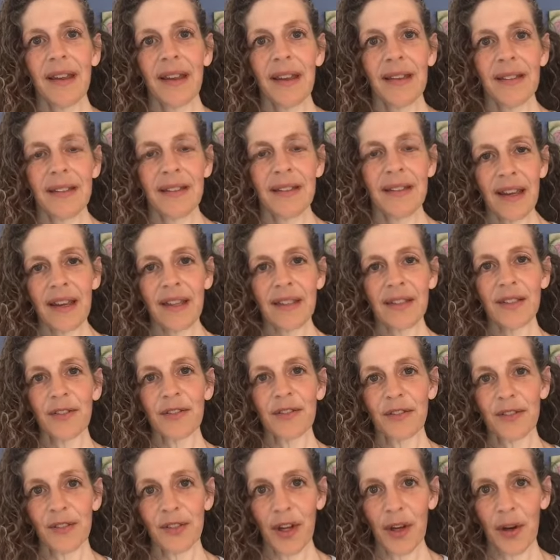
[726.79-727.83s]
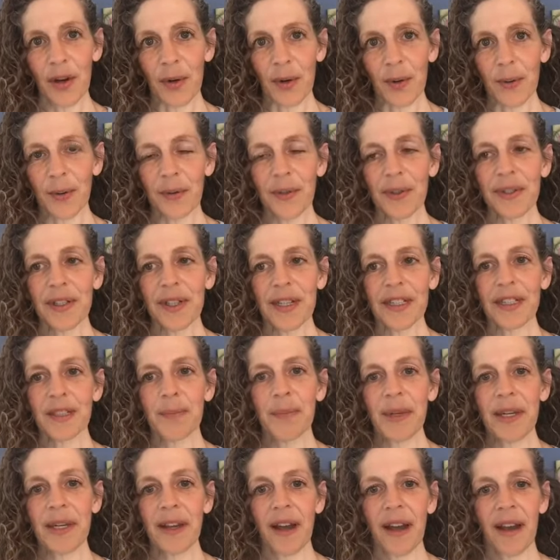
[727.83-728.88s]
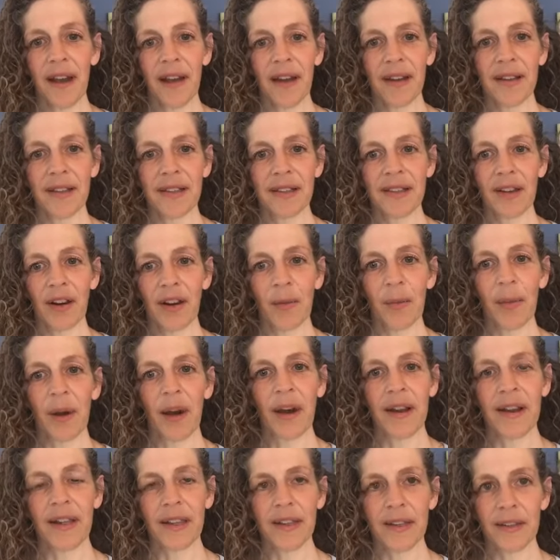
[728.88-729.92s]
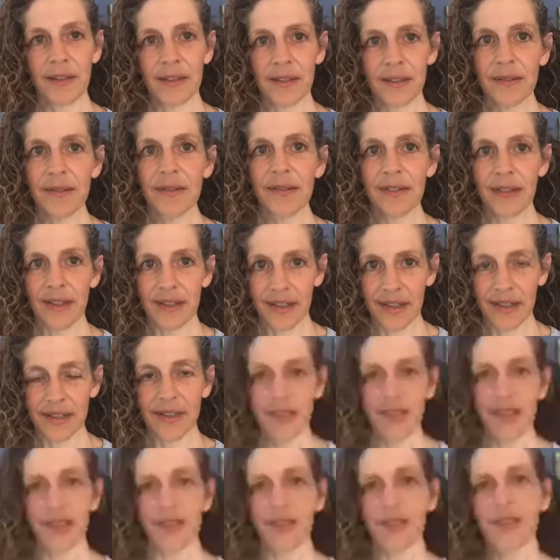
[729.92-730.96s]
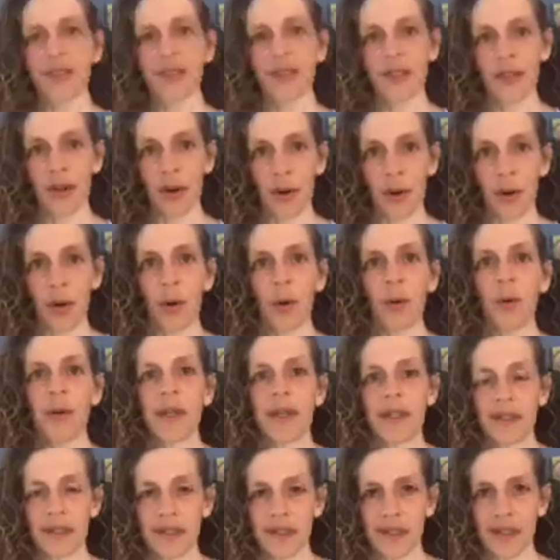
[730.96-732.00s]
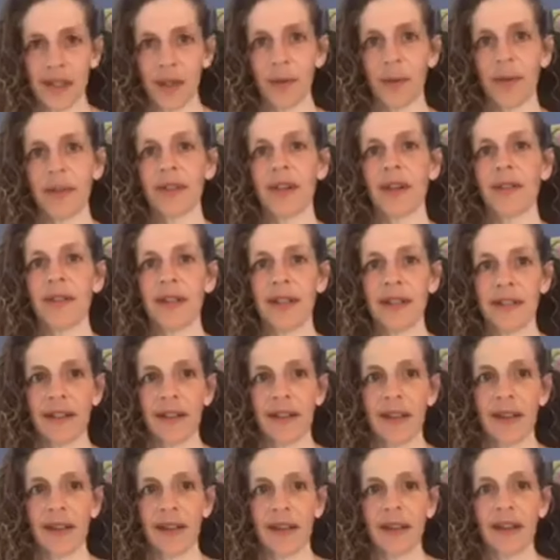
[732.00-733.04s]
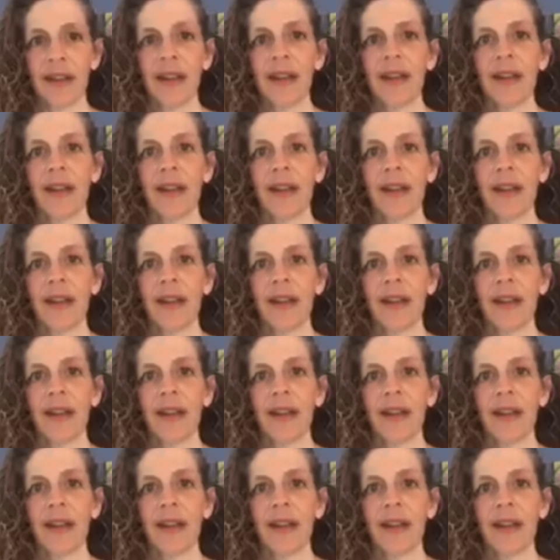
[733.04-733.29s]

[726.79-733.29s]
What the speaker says: In the case of flow, it's because our body is, like I said, so in sync with everything